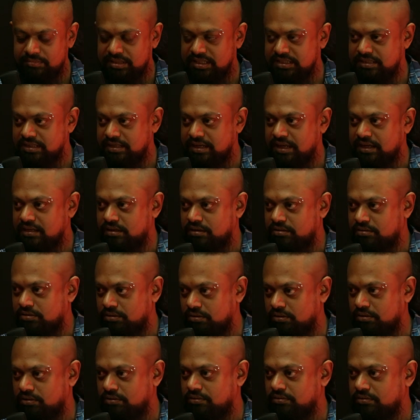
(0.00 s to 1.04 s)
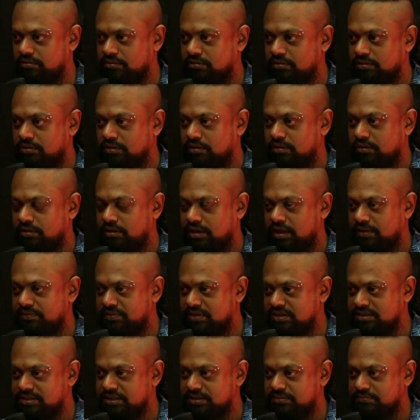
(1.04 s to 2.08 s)
attack a crow, and
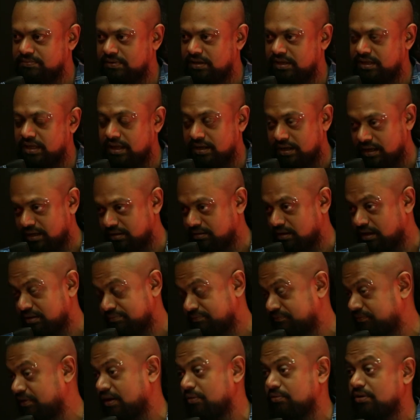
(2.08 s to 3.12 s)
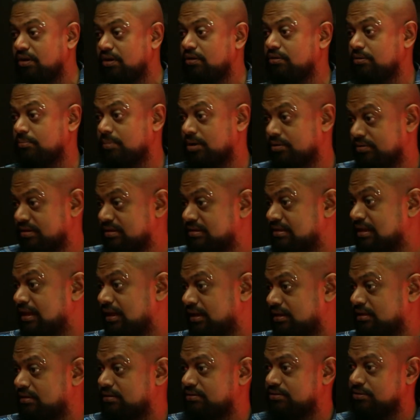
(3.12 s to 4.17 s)
this is why and I, I found out about this
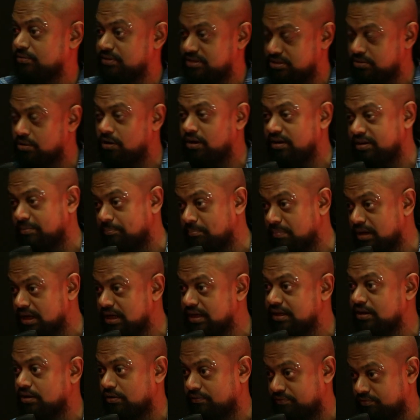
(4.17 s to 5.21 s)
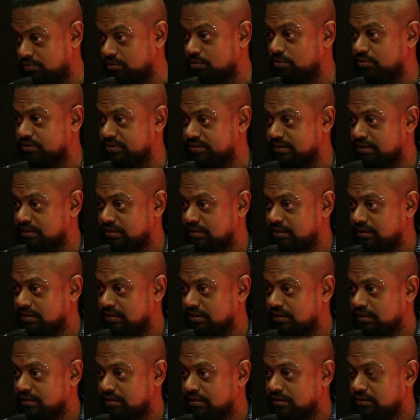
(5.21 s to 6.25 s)
later. So it's called a murder of crows. Mm,
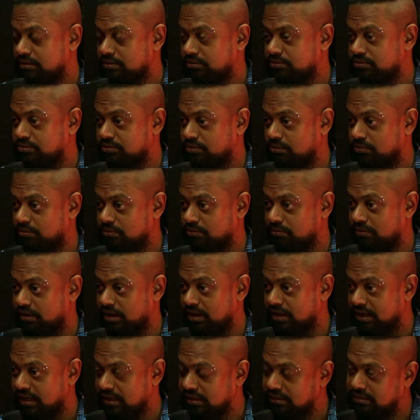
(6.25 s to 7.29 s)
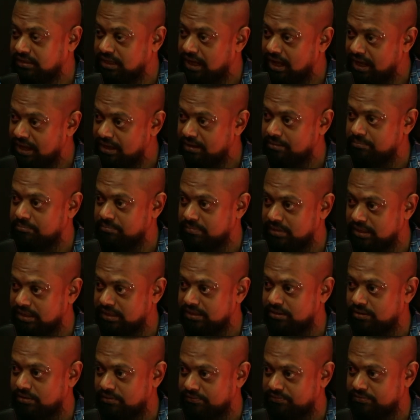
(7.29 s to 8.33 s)
yeah. So yeah. an entire
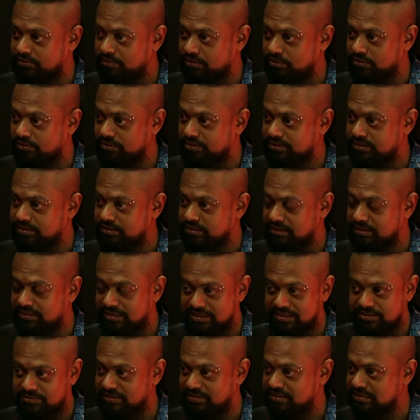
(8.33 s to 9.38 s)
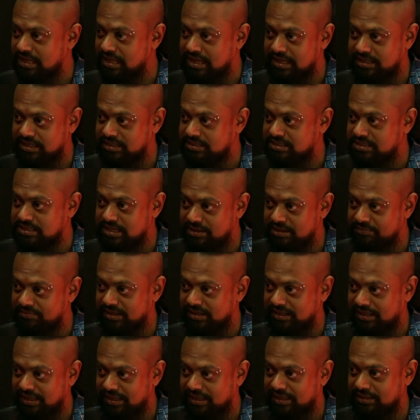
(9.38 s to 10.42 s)
murder of crows. And this was like a Stephen
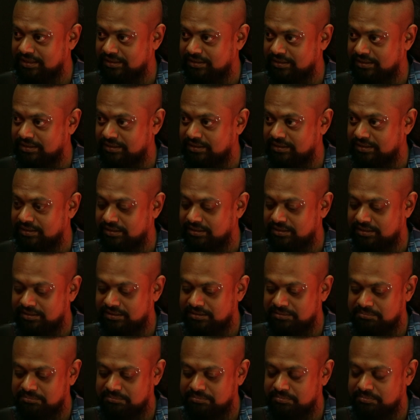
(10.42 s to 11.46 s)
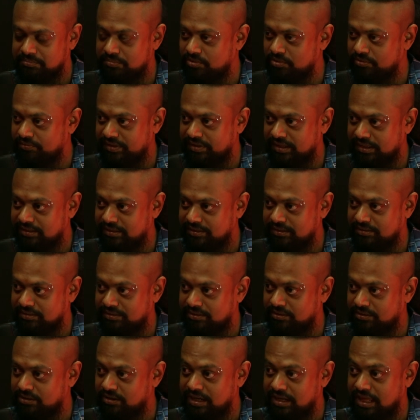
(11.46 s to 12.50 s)
King uh, movie
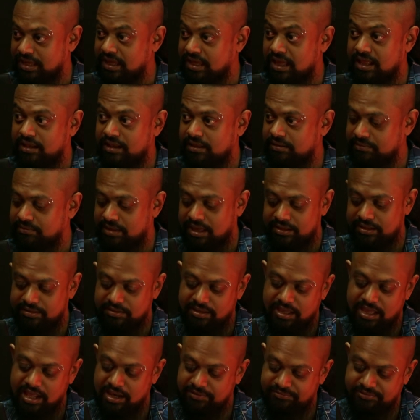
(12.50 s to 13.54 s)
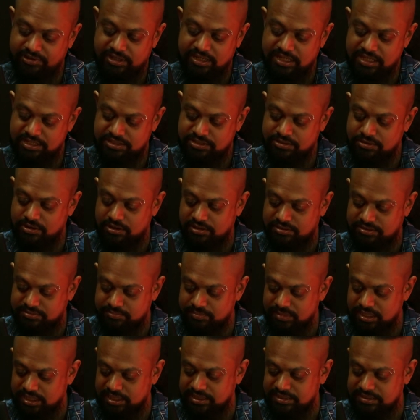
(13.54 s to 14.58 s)
or like uh, uh, Alfred Hitchcock's
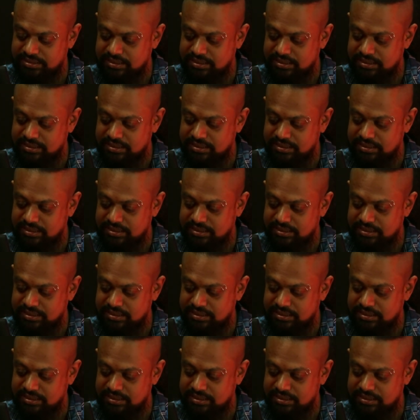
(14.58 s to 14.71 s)
Birds,